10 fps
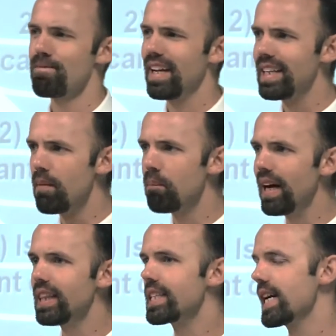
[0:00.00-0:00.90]
And that
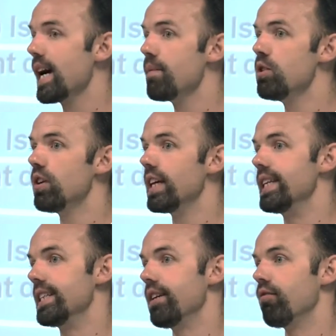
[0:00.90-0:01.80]
by the time you
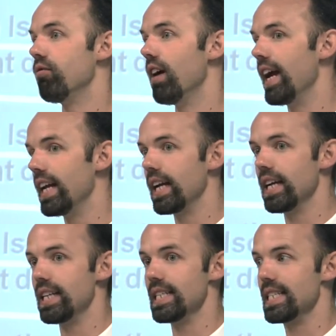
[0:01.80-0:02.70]
get done writing
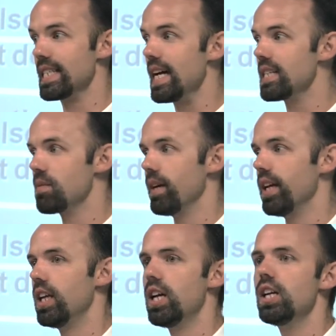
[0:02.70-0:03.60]
an
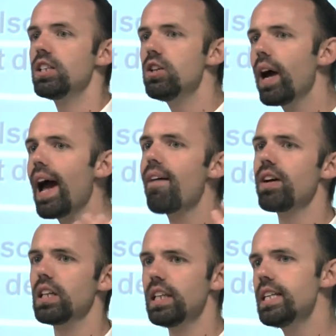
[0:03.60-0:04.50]
assessment, you have
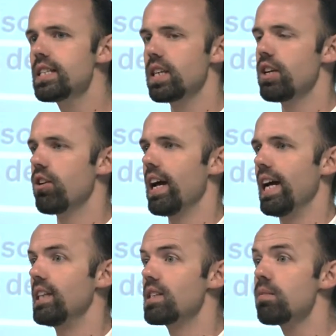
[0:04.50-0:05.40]
at least in your
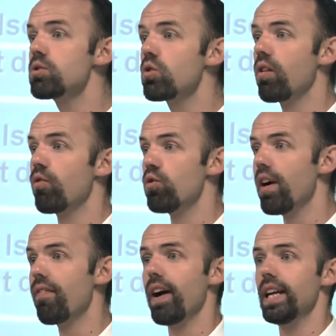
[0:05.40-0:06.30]
head some sort of
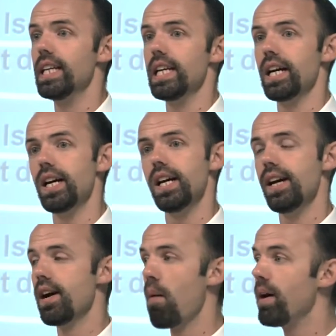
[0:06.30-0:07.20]
rough idea
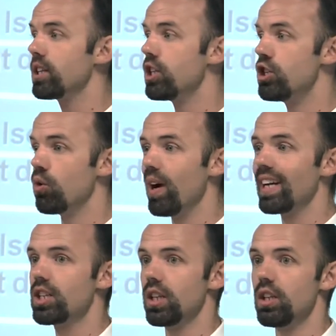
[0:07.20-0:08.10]
about the
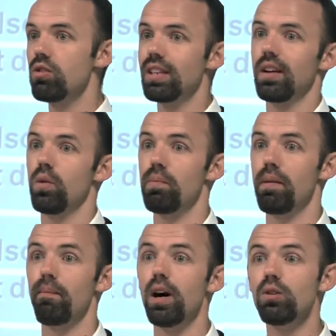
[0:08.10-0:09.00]
direction you think would be
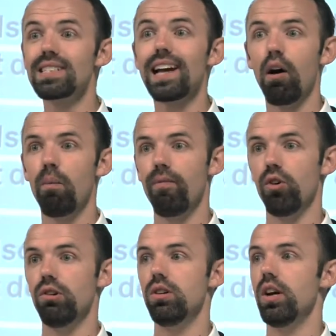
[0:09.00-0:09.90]
most
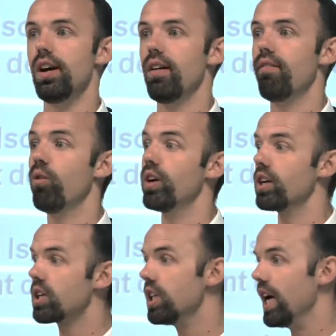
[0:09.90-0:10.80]
helpful for your
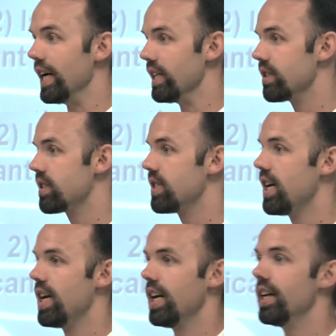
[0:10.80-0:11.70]
clients.
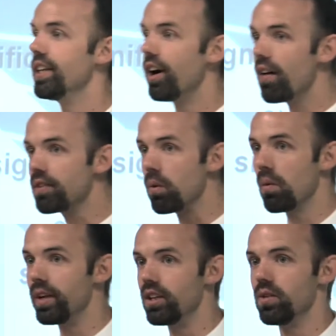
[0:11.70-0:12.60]
And then often what
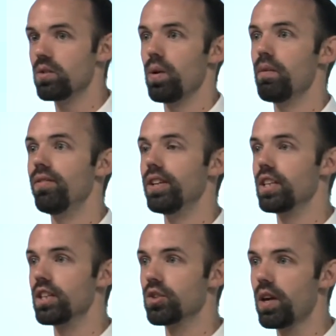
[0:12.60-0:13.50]
we do as we move into
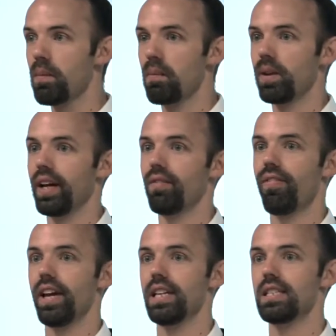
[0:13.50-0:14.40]
the treatment plan
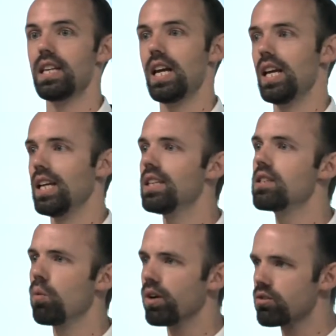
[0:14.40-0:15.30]
phase is
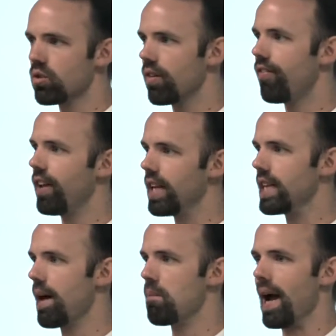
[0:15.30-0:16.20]
that we're sort of feeding
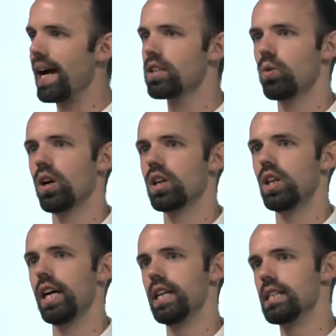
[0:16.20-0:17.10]
that back to our
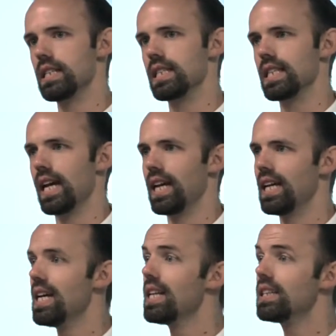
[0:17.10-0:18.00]
clients and saying,
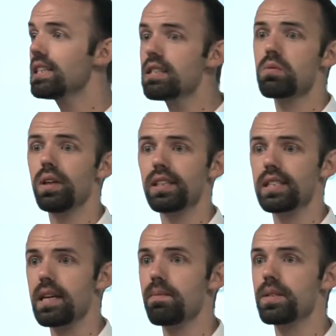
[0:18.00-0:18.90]
this is what
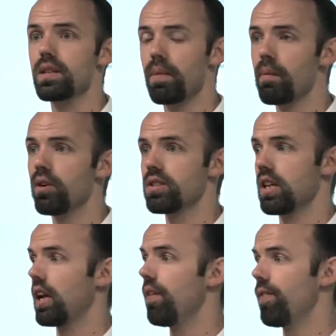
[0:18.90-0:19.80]
seems to be most
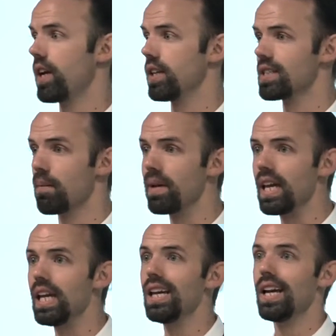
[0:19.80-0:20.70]
significant to
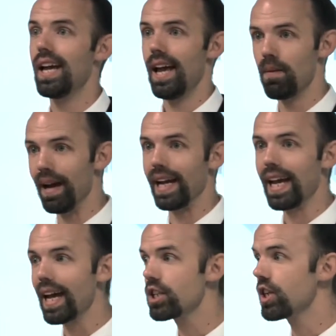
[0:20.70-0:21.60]
me. Am I
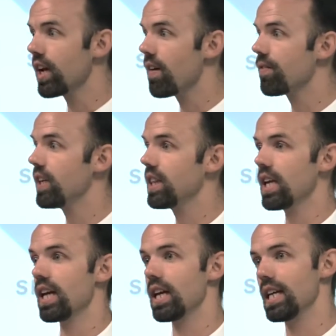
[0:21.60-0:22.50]
catching
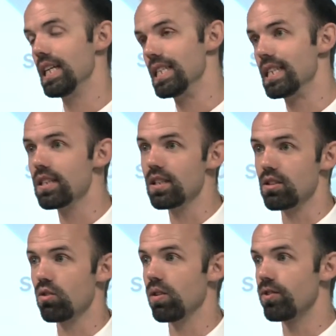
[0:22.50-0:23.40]
everything? Is this a
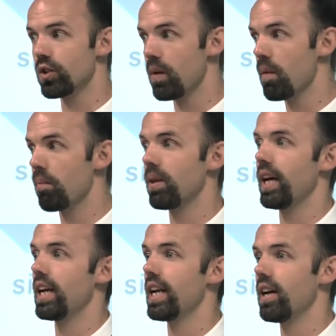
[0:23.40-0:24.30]
sort of treatment
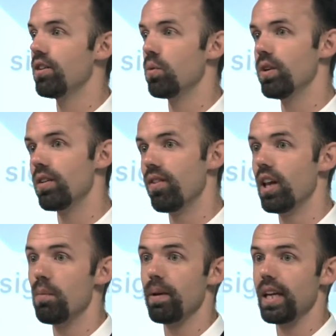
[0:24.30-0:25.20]
plan now that we're
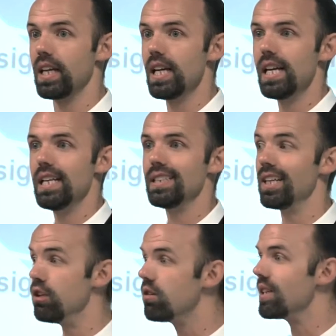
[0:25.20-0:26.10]
developing
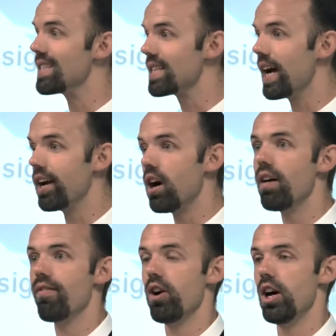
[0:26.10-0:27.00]
that you could sign
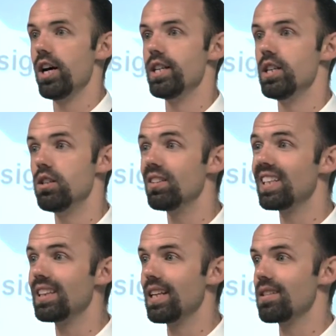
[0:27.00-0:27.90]
off on? Do you
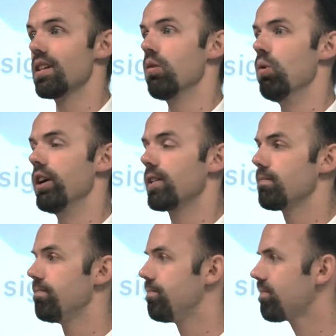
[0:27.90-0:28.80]
think that's going to work?
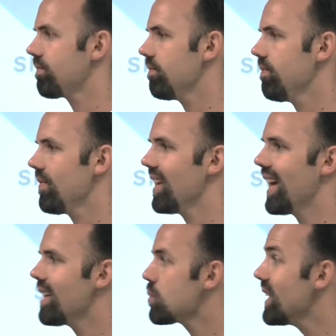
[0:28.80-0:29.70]

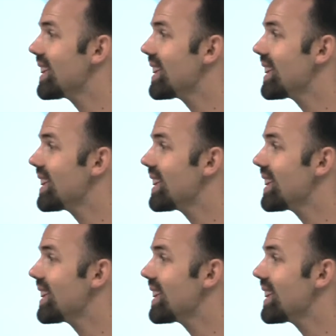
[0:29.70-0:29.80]
As we